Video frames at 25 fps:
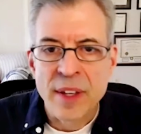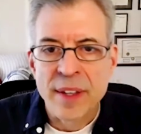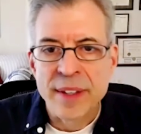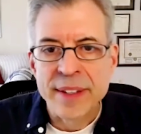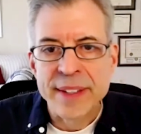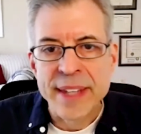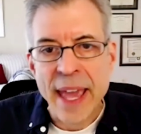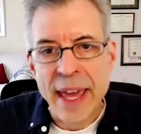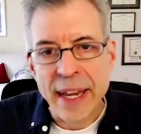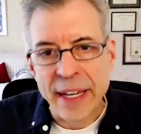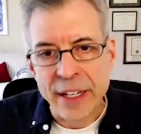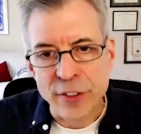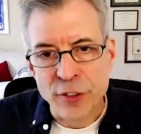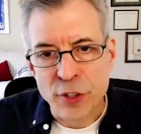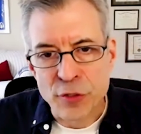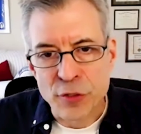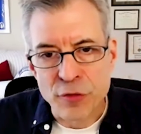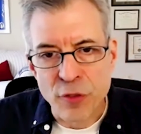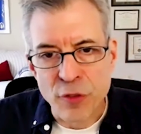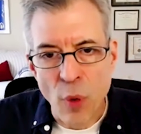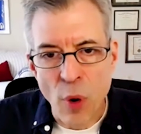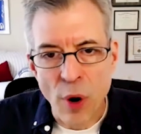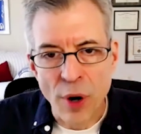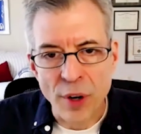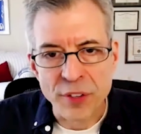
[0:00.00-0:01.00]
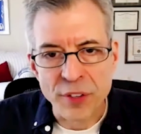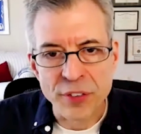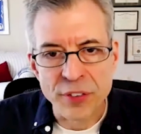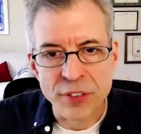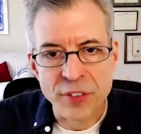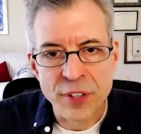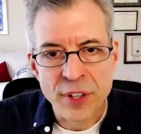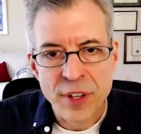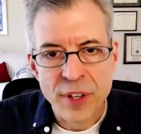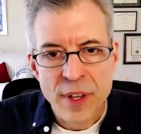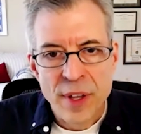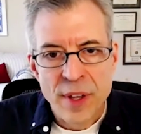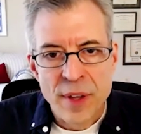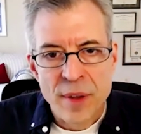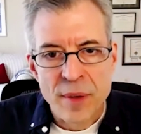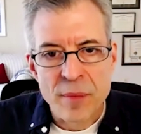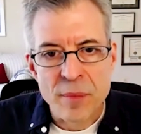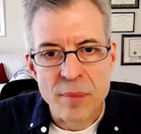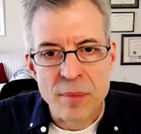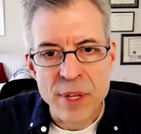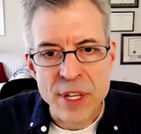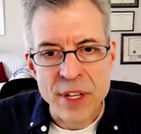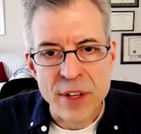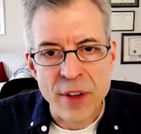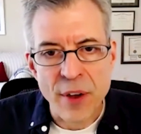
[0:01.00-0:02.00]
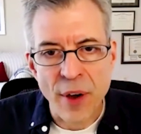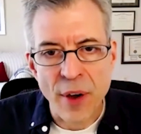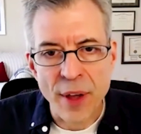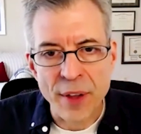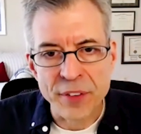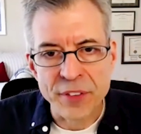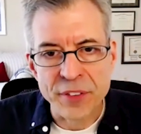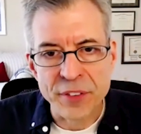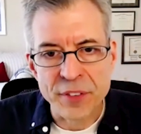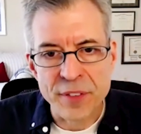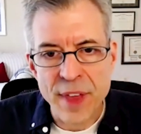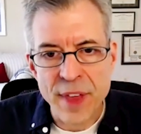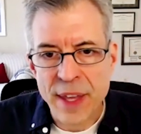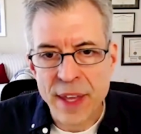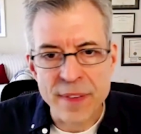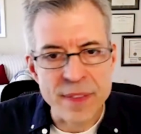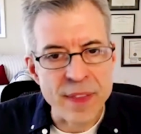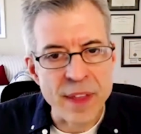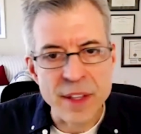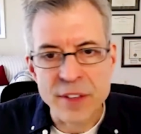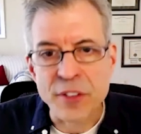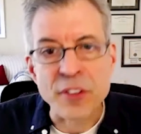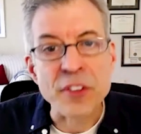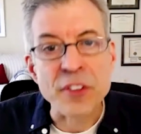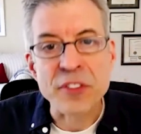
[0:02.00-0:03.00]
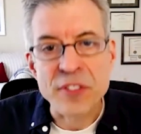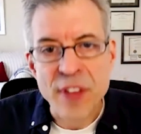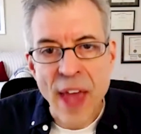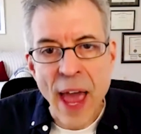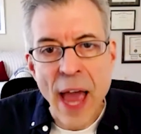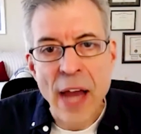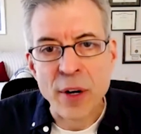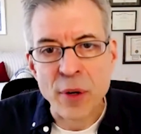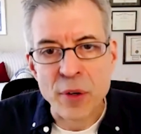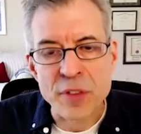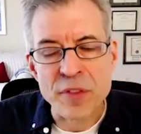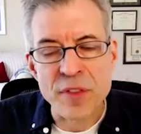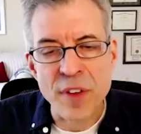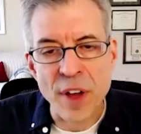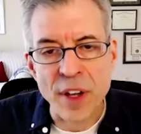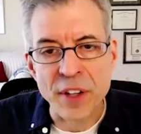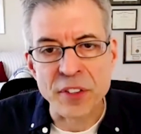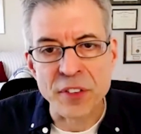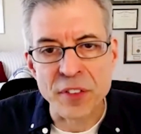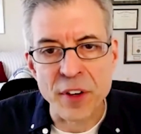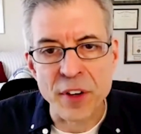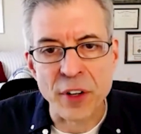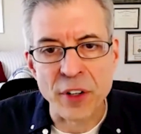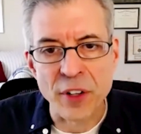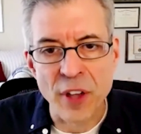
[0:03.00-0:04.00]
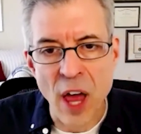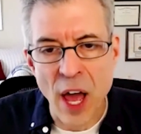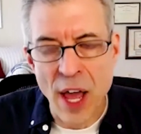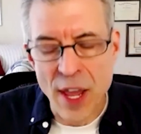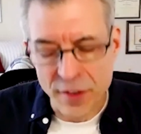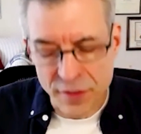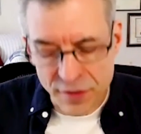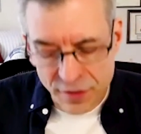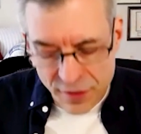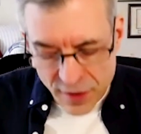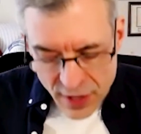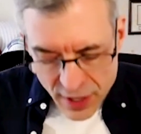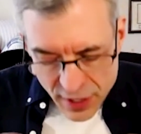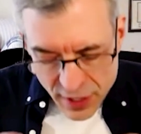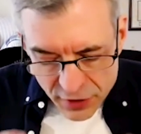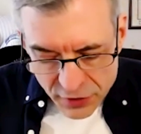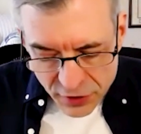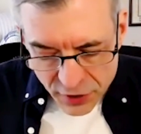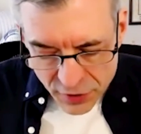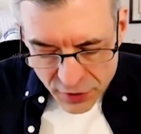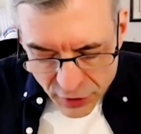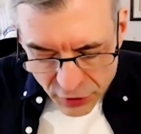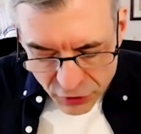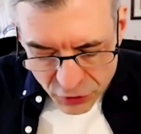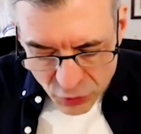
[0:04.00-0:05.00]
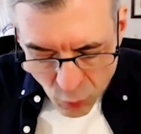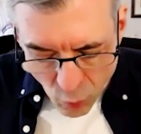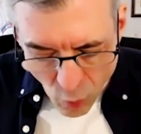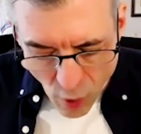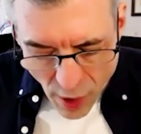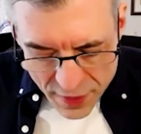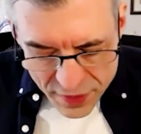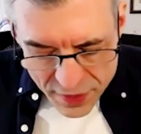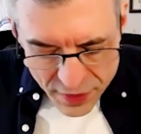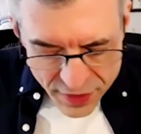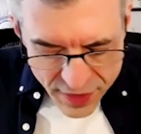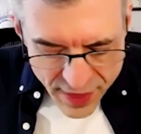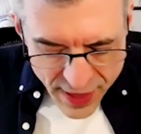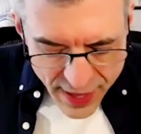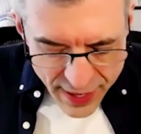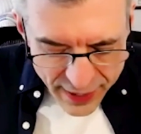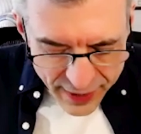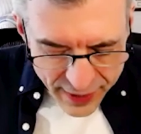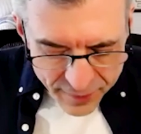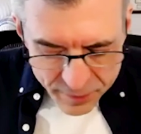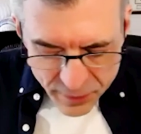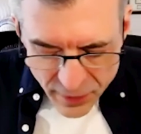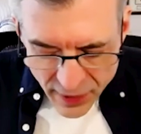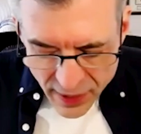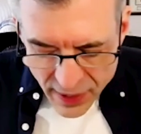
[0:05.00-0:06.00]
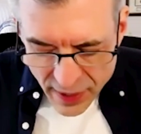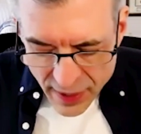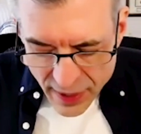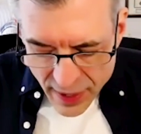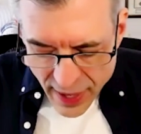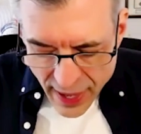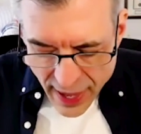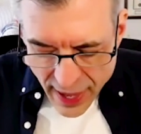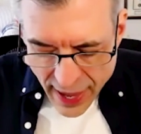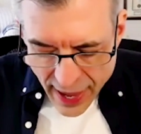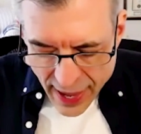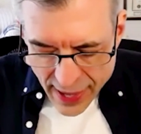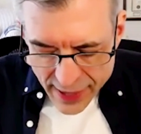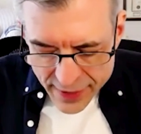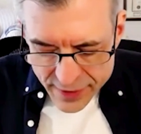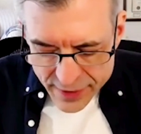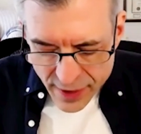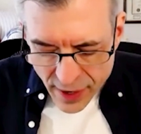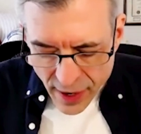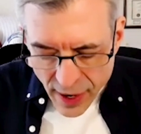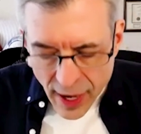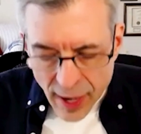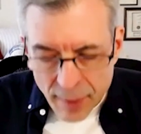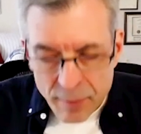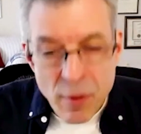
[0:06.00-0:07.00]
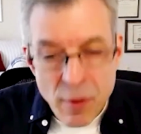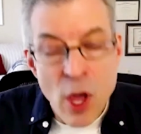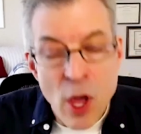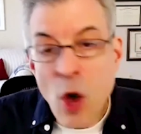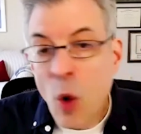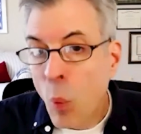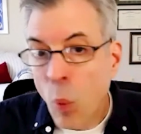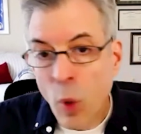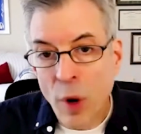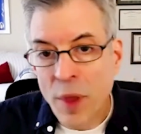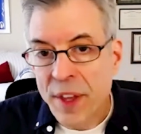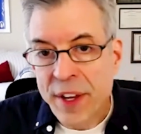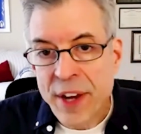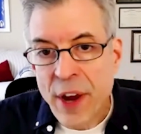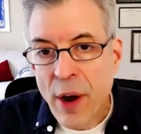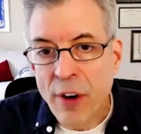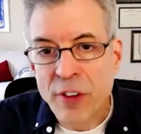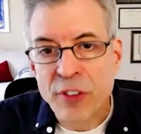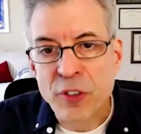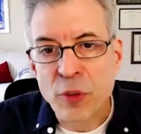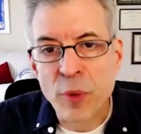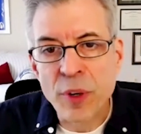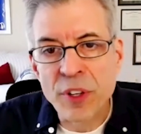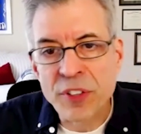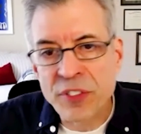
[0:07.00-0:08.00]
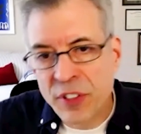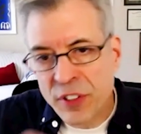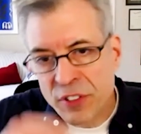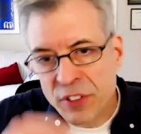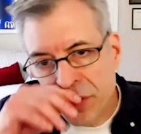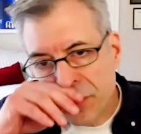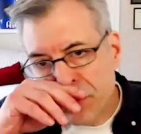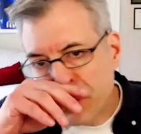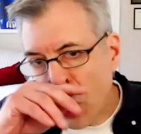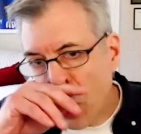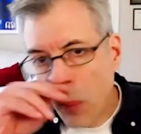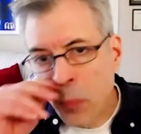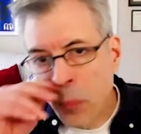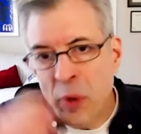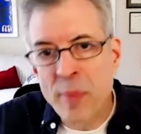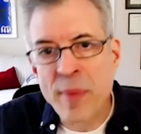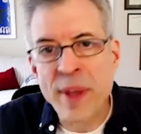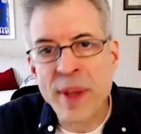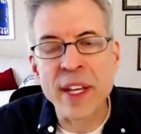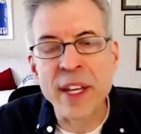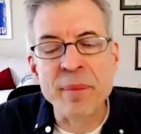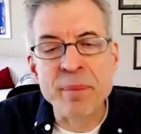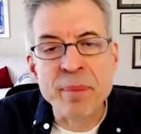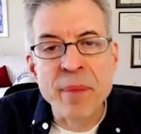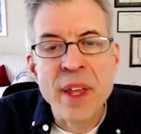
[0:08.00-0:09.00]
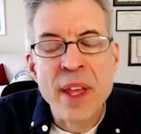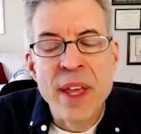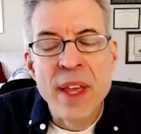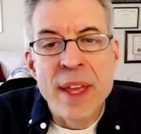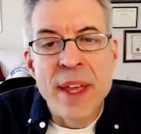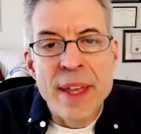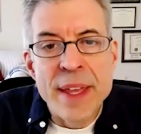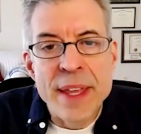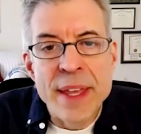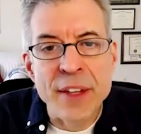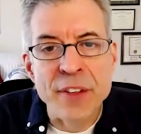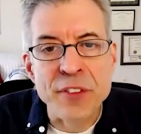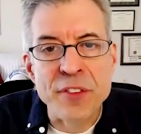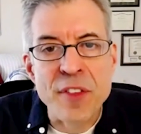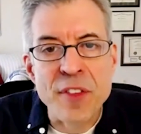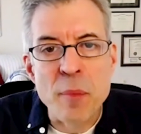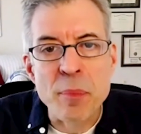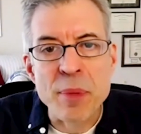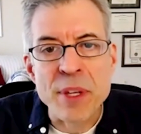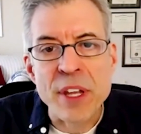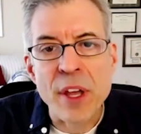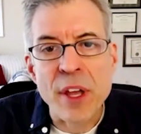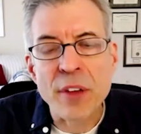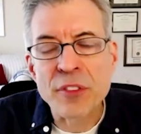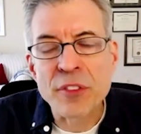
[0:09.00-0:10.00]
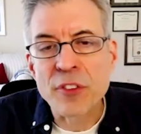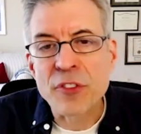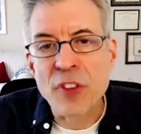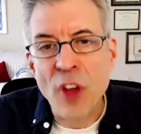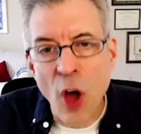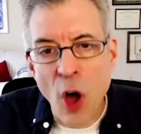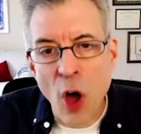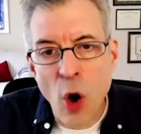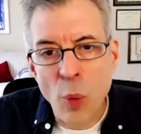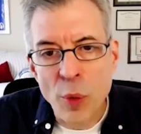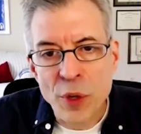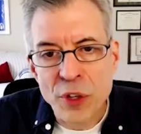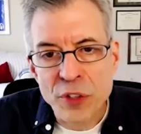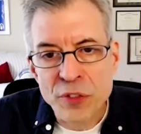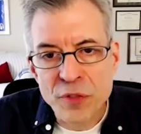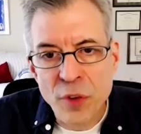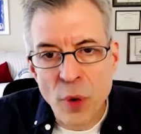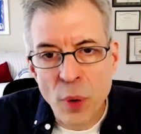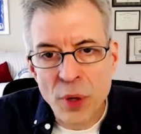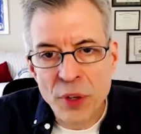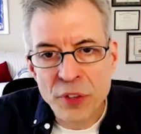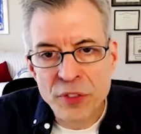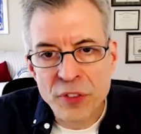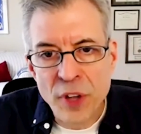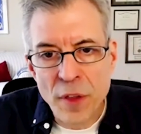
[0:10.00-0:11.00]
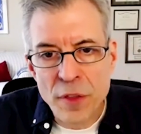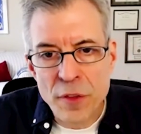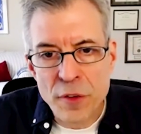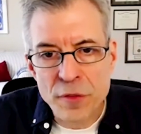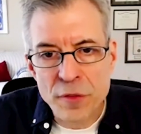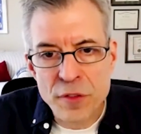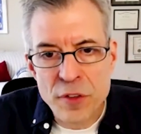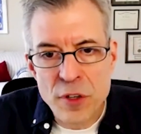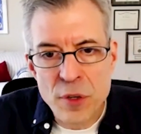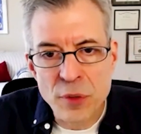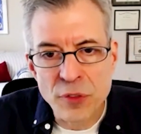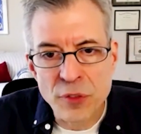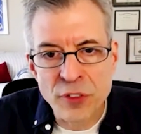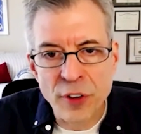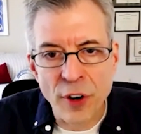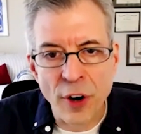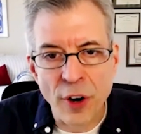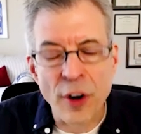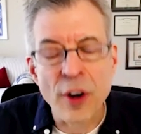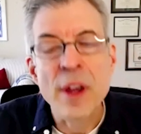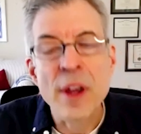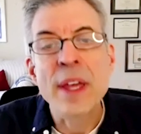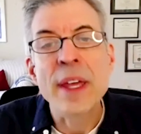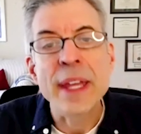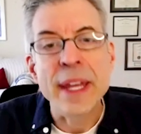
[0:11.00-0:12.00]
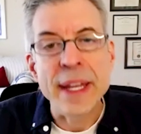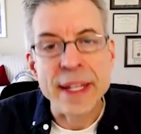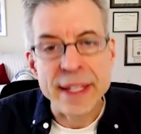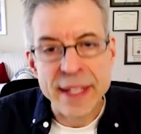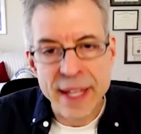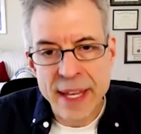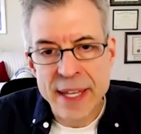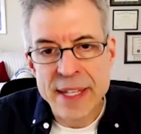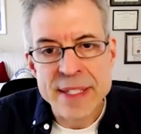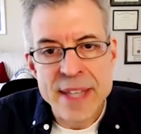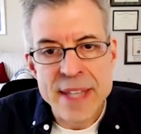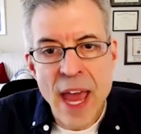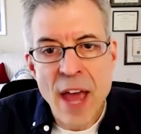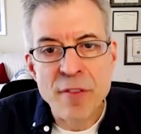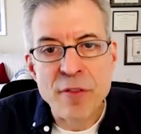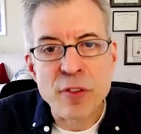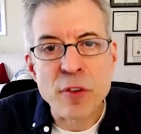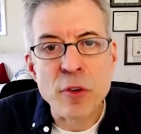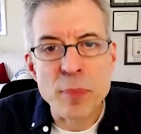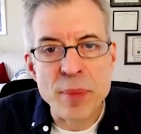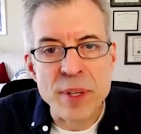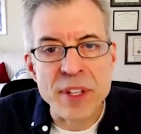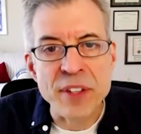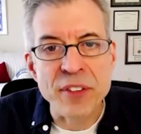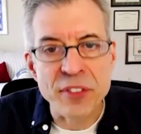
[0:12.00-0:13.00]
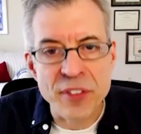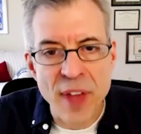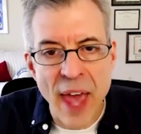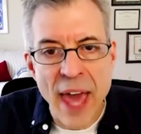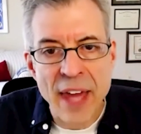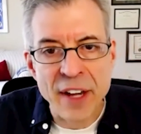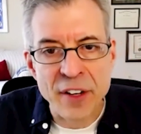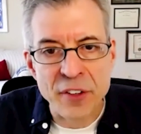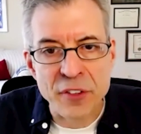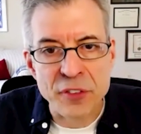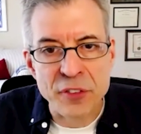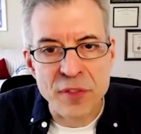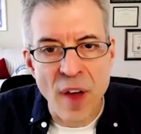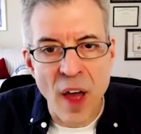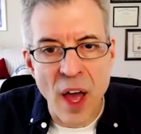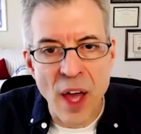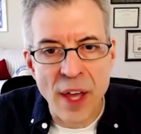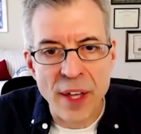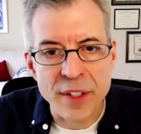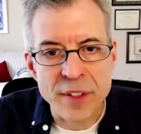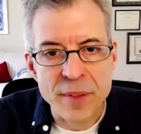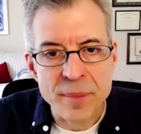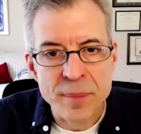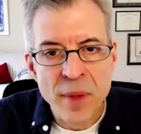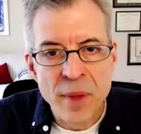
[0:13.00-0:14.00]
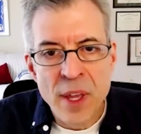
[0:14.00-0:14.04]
getting divorced, because they just sacrifice their life to this one thing. And one of the characteristics of dopamine is that because it's always focused on the future, it can never be satisfied